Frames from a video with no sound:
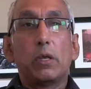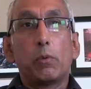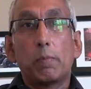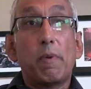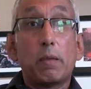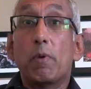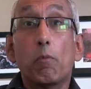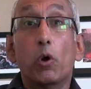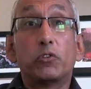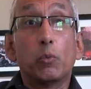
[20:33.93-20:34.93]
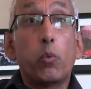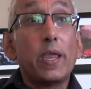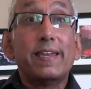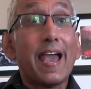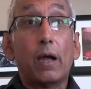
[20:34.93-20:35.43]
you, you, you may want to
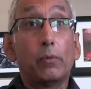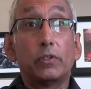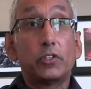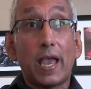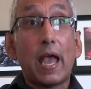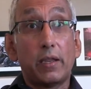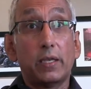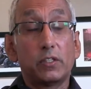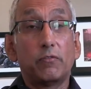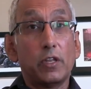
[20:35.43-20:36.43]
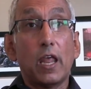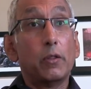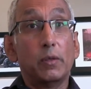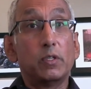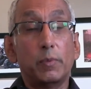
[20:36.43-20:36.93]
weed out jihadists if you
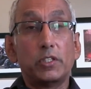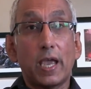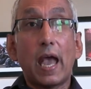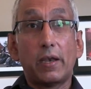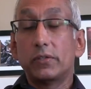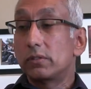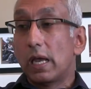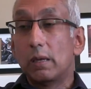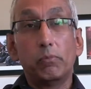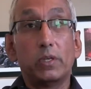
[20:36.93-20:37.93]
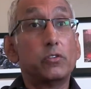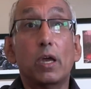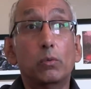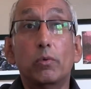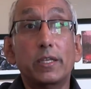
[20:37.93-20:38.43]
know them to be jihadists. Um, there's
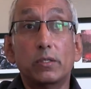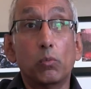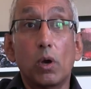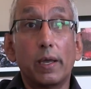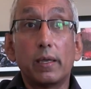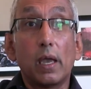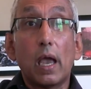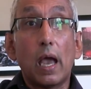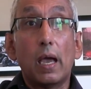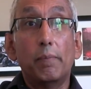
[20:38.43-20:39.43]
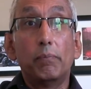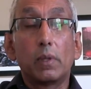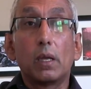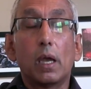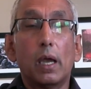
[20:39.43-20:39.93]
no reason why um,
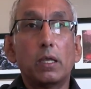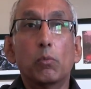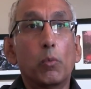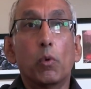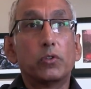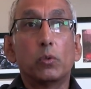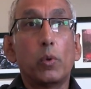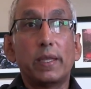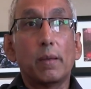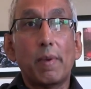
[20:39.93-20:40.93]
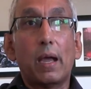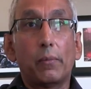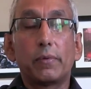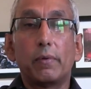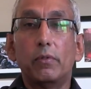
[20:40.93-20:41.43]
you wouldn't want to weed them
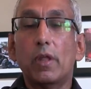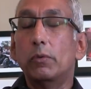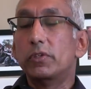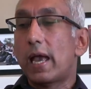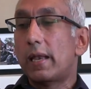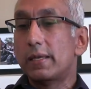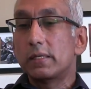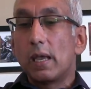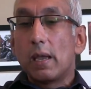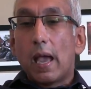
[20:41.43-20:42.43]
out, no jihadists.